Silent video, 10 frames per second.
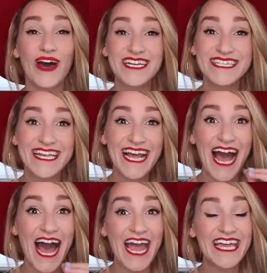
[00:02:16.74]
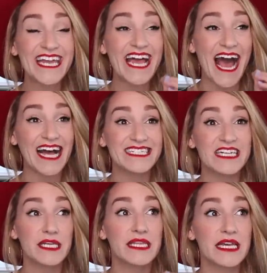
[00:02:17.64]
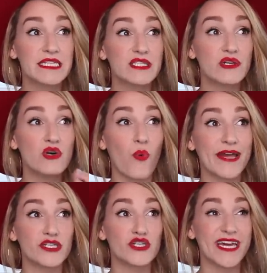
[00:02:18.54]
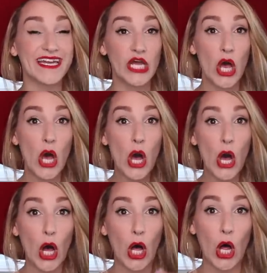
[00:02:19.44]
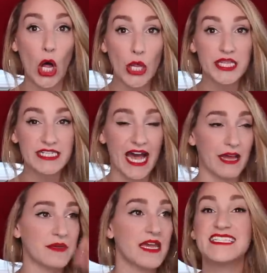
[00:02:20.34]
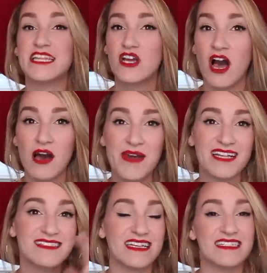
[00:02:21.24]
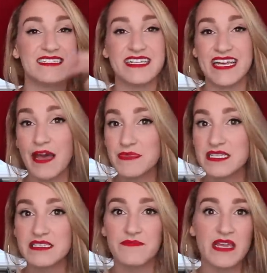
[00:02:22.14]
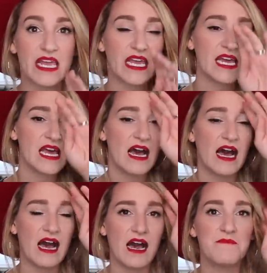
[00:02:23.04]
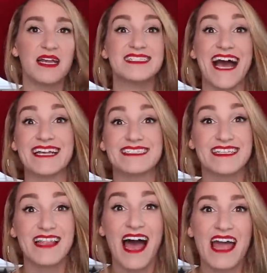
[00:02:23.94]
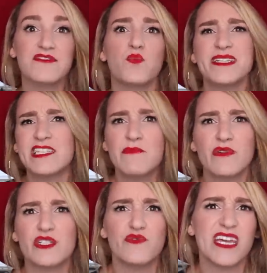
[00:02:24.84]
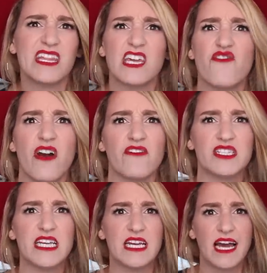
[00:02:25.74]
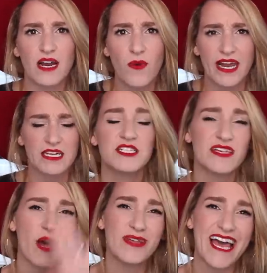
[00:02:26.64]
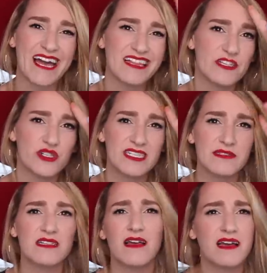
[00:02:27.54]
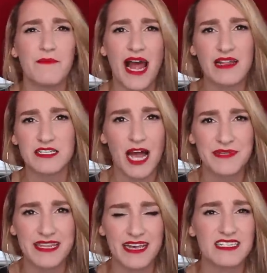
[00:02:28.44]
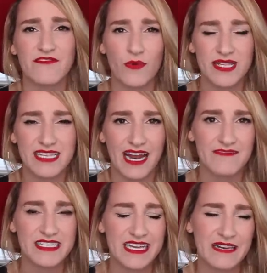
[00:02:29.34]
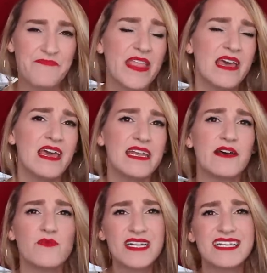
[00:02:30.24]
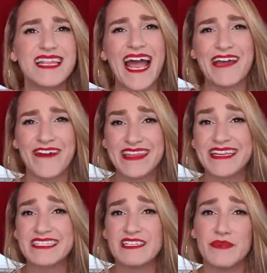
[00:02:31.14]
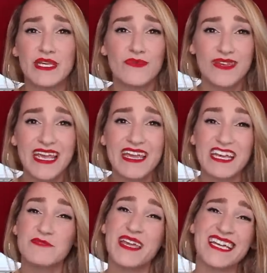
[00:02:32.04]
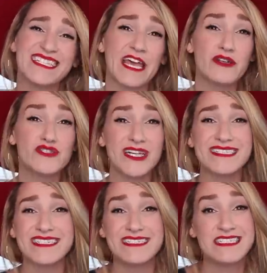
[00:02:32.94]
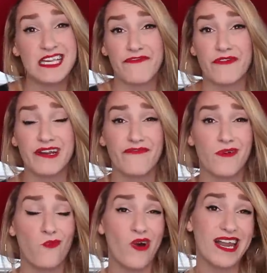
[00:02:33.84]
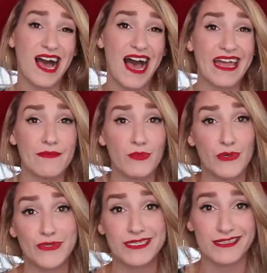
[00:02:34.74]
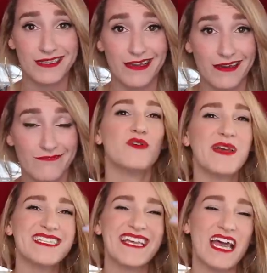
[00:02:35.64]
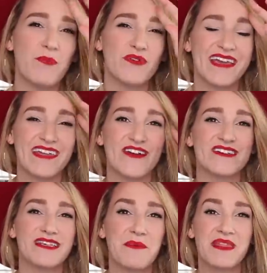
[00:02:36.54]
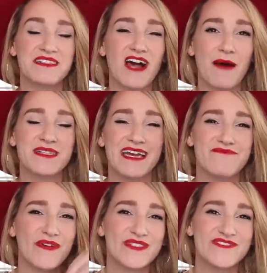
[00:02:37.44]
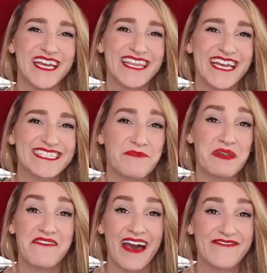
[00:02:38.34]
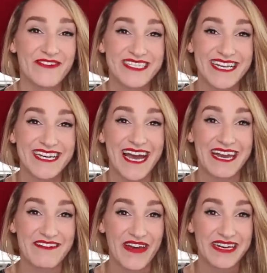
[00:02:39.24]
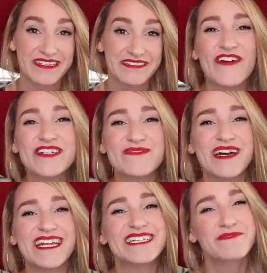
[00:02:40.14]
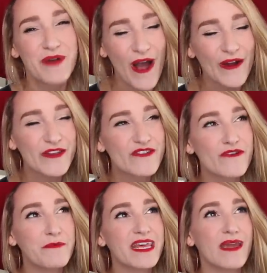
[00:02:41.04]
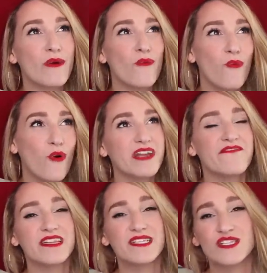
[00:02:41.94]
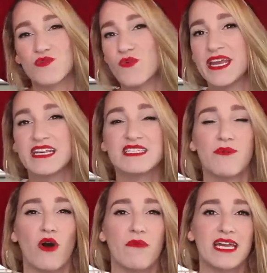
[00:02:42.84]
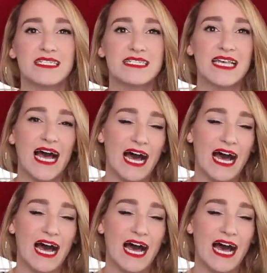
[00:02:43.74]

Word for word: Honestly, I get asked this question all the time. It's in the comments, it's DM'd to me, it's asked in lives, what's the most unique thing you've ever seen at a wedding? So I thought, what the heck, let's just compile a top 10 list of the ones that I've seen. Now, the reason that I find these to be unique is because they are just different from what I am used to seeing. So basically, I pulled together some of the top 10 most unique things that we have ever seen at an event. First one is arguably one of the sweetest moments.